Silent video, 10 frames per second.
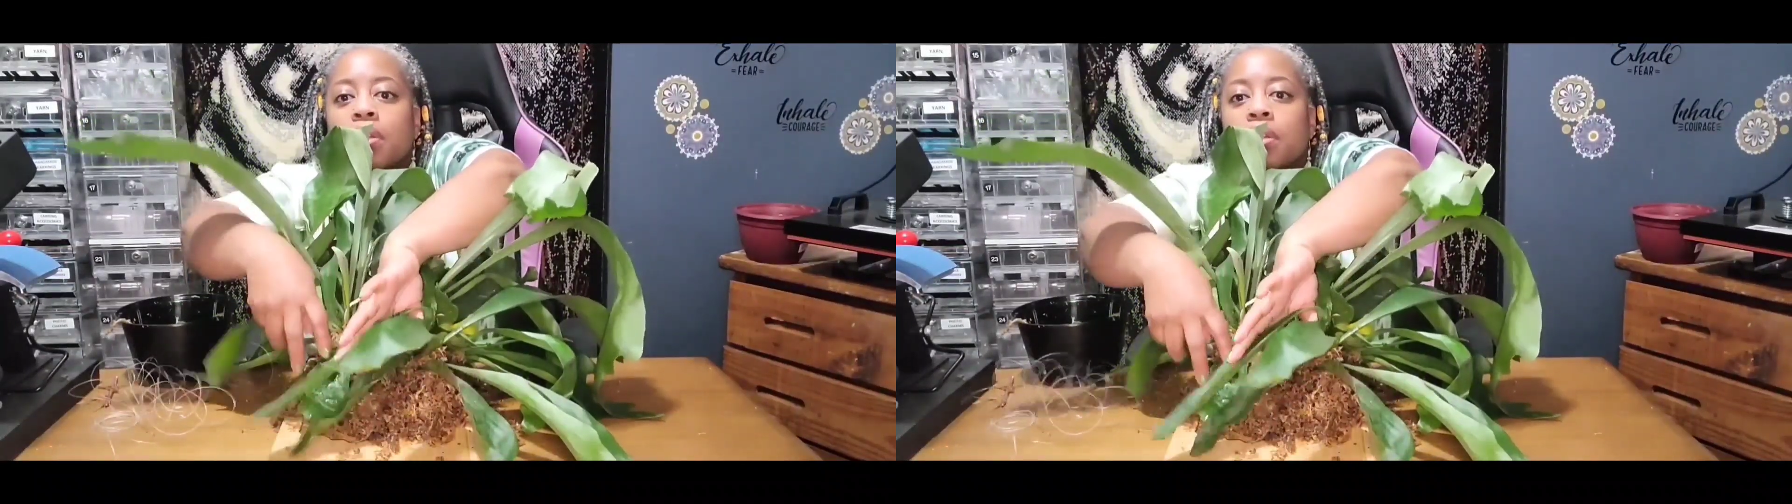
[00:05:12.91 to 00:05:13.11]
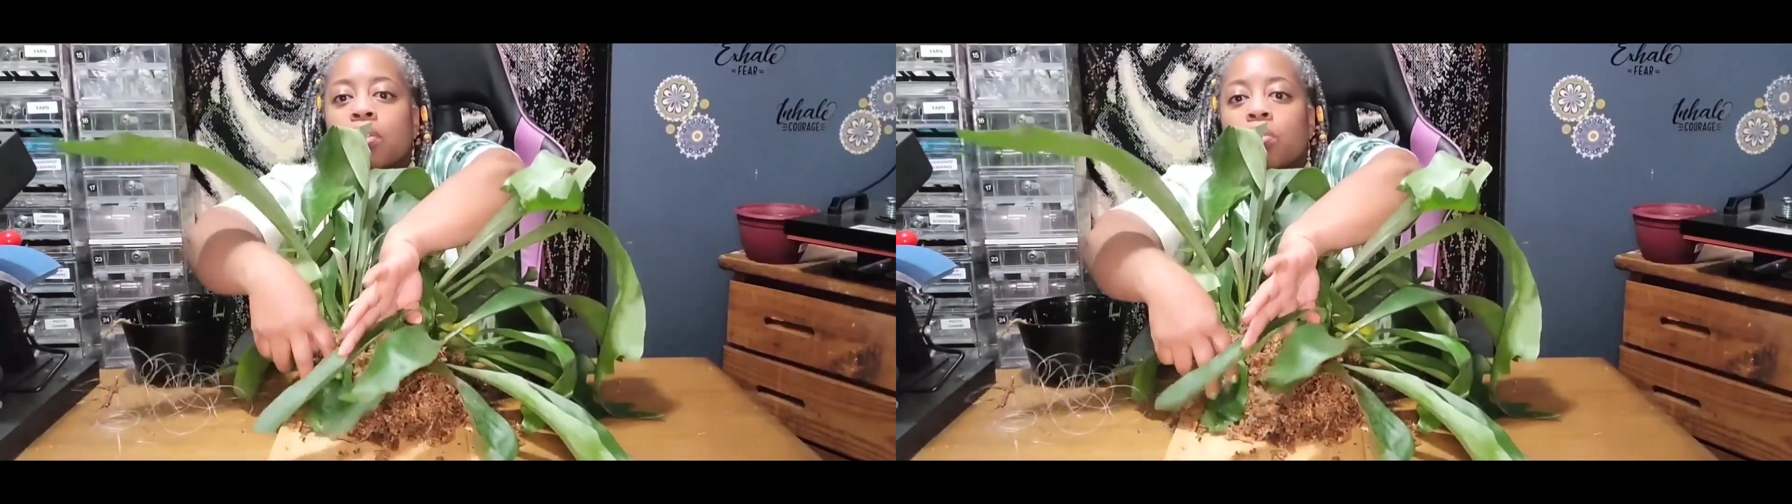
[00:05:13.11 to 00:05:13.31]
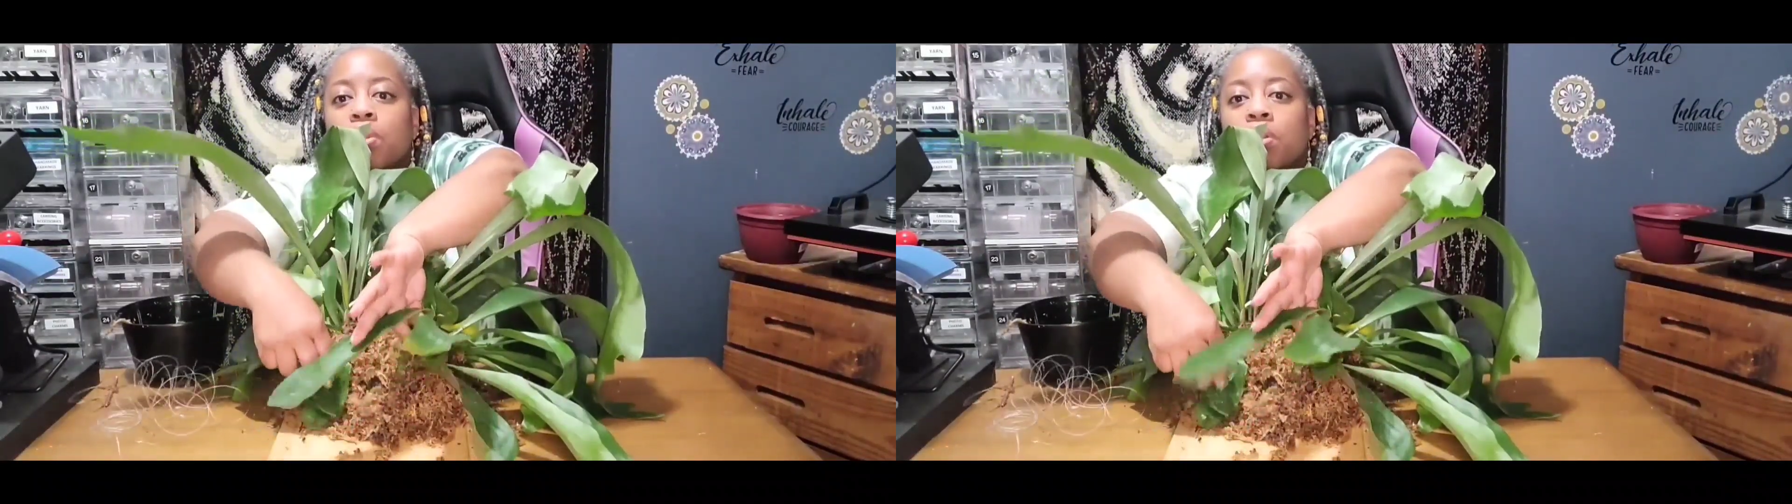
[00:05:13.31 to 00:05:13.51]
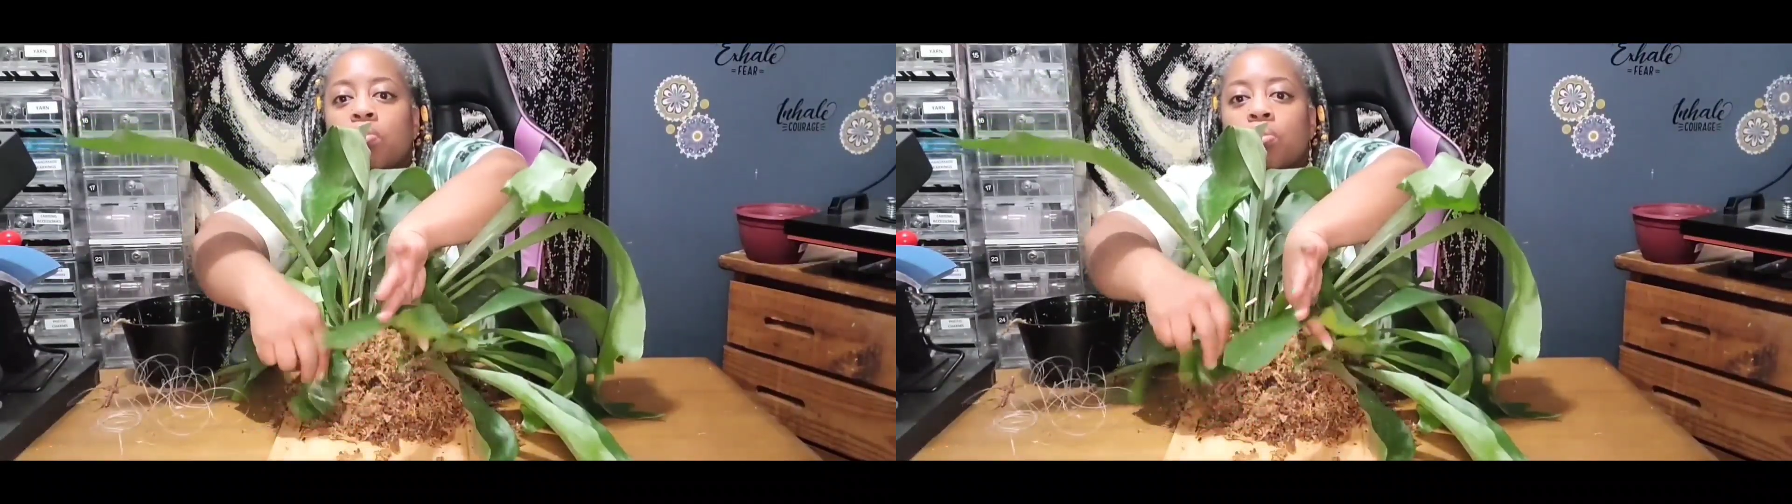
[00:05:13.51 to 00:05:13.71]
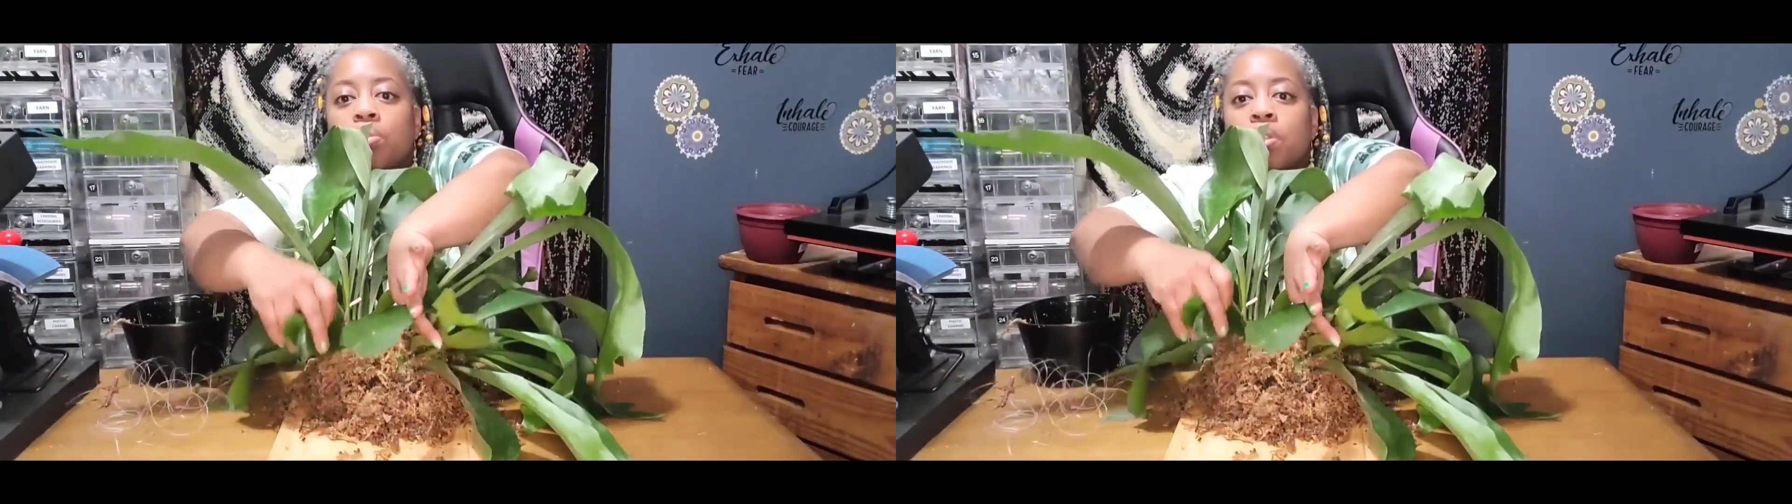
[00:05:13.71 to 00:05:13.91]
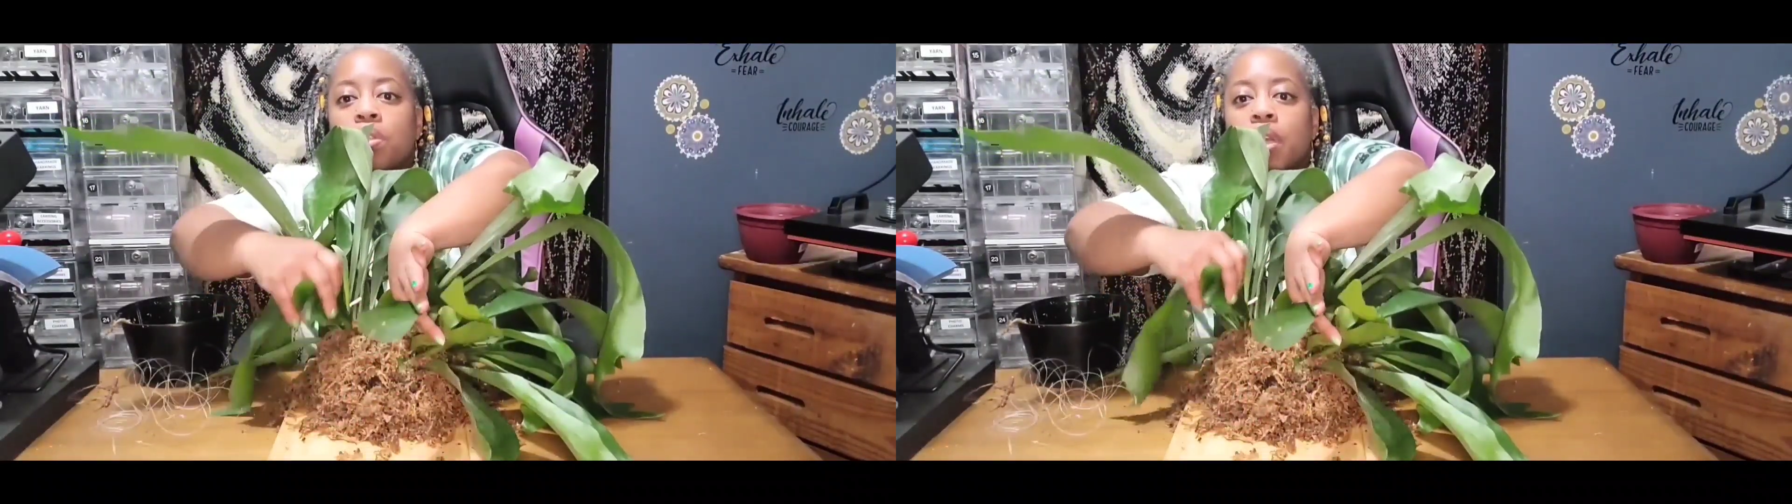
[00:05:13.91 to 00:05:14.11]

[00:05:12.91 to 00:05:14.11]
The little bit of roots